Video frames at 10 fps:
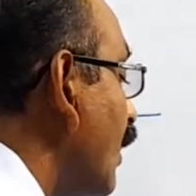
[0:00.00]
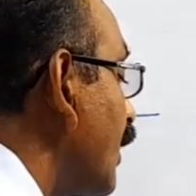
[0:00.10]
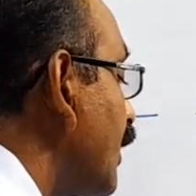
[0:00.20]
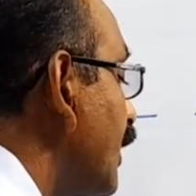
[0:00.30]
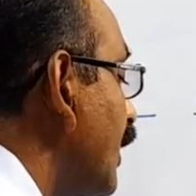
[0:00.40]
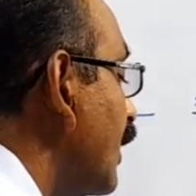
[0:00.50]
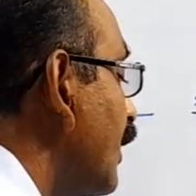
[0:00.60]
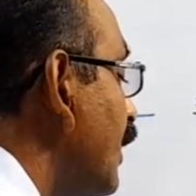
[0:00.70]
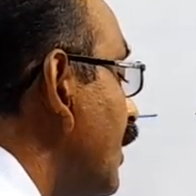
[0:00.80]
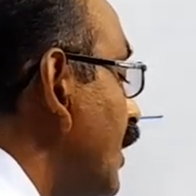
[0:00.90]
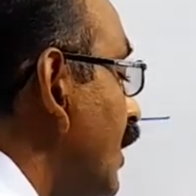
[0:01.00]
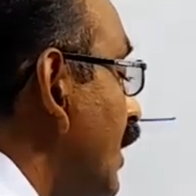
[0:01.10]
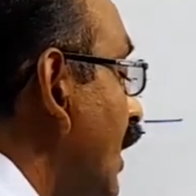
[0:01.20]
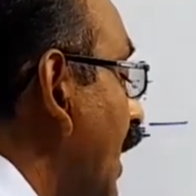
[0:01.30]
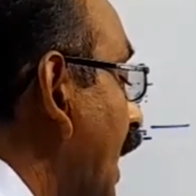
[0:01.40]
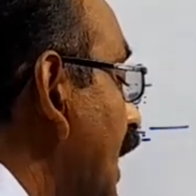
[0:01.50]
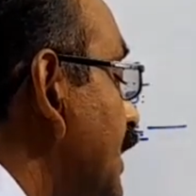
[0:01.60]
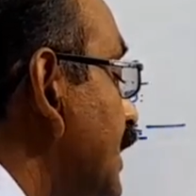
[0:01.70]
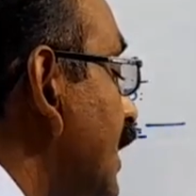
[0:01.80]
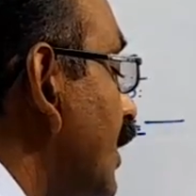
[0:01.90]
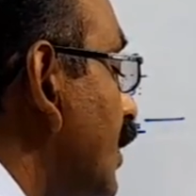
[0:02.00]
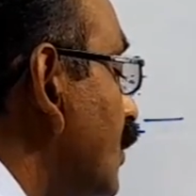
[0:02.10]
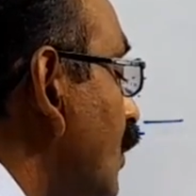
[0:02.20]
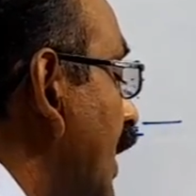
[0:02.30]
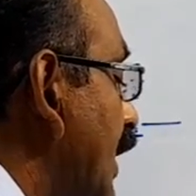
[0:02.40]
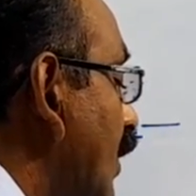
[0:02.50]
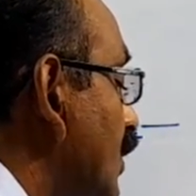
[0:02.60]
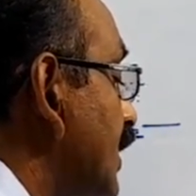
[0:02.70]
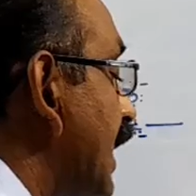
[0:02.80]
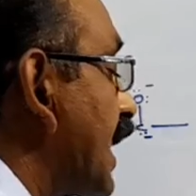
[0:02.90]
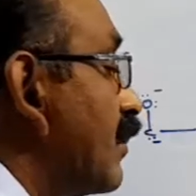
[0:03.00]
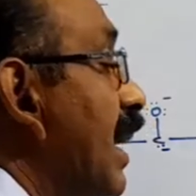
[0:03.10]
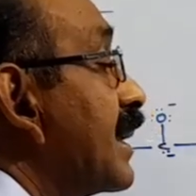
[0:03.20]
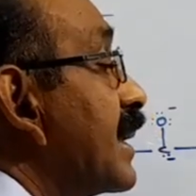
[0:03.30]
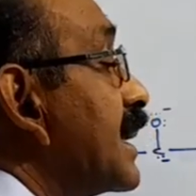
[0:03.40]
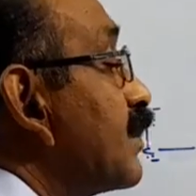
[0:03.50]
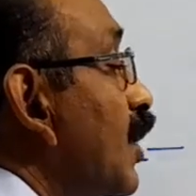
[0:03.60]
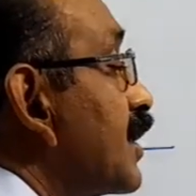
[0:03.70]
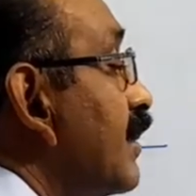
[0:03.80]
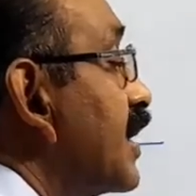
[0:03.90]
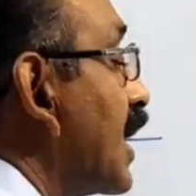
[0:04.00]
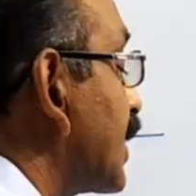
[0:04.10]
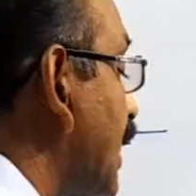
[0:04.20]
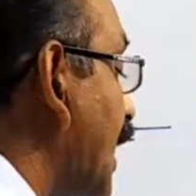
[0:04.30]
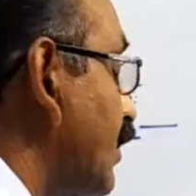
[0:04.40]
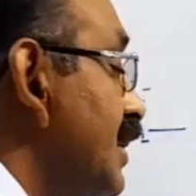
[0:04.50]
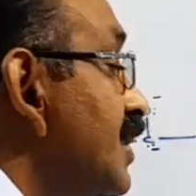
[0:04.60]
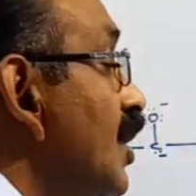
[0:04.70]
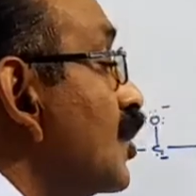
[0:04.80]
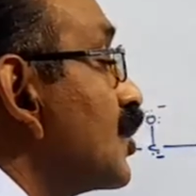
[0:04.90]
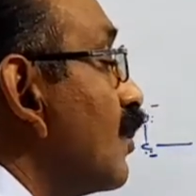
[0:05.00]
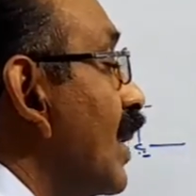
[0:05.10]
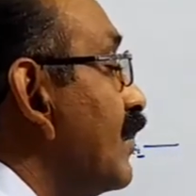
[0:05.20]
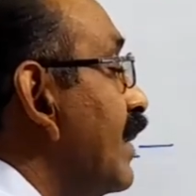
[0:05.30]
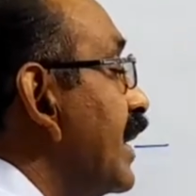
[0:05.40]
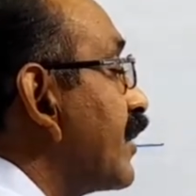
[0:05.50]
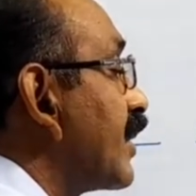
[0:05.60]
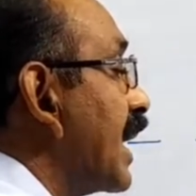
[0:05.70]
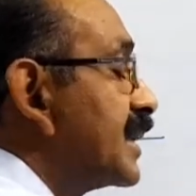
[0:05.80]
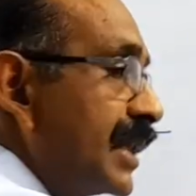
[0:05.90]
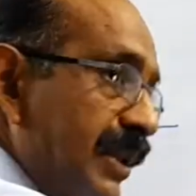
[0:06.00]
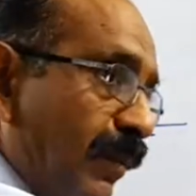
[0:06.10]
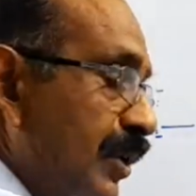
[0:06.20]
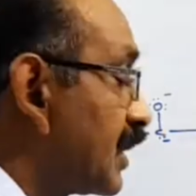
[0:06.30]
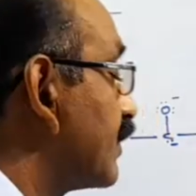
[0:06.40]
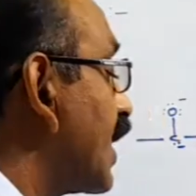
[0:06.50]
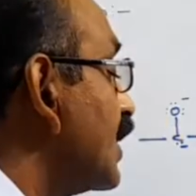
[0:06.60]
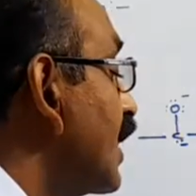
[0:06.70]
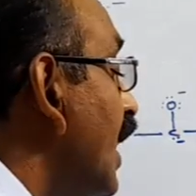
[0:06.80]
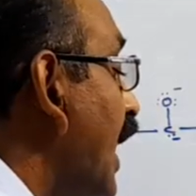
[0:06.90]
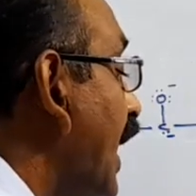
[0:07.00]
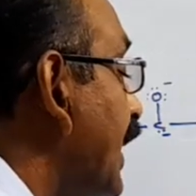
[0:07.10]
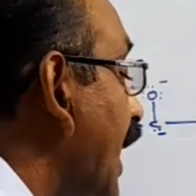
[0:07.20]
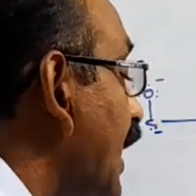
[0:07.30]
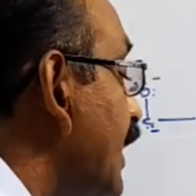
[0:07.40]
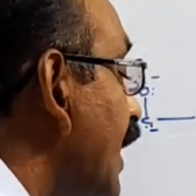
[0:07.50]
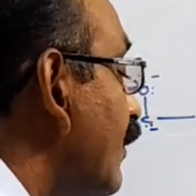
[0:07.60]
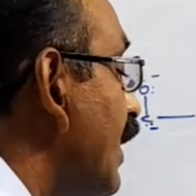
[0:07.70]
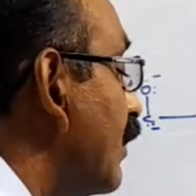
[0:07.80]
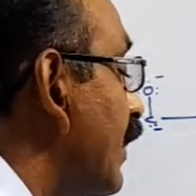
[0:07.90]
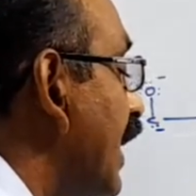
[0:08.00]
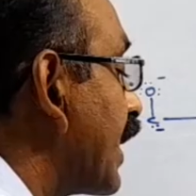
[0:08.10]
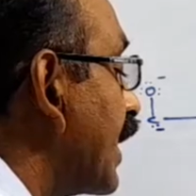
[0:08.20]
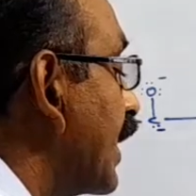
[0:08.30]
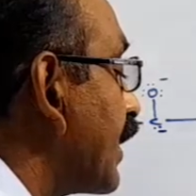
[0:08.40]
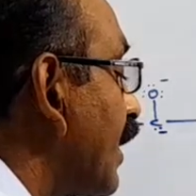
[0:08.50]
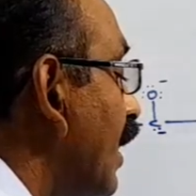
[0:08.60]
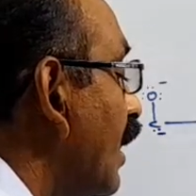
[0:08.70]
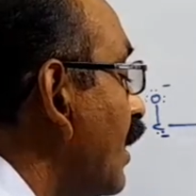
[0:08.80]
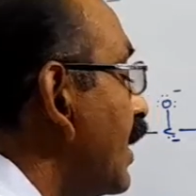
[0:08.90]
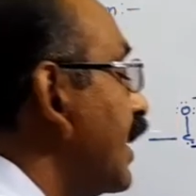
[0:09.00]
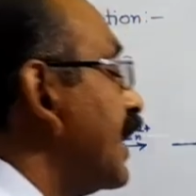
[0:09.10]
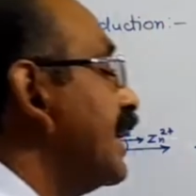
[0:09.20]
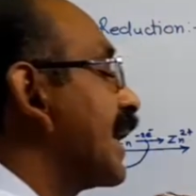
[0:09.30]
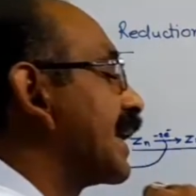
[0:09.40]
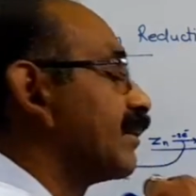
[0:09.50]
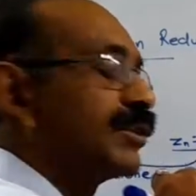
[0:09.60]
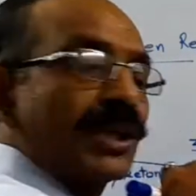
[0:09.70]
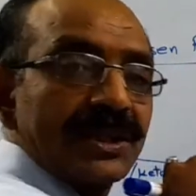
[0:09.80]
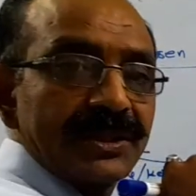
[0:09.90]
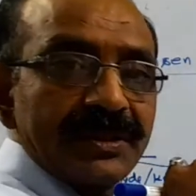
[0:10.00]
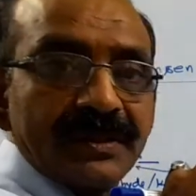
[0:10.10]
here as the two electrons taken by this positively charged carbons, so one will neutralize its positive charge and other will make it a negative charge.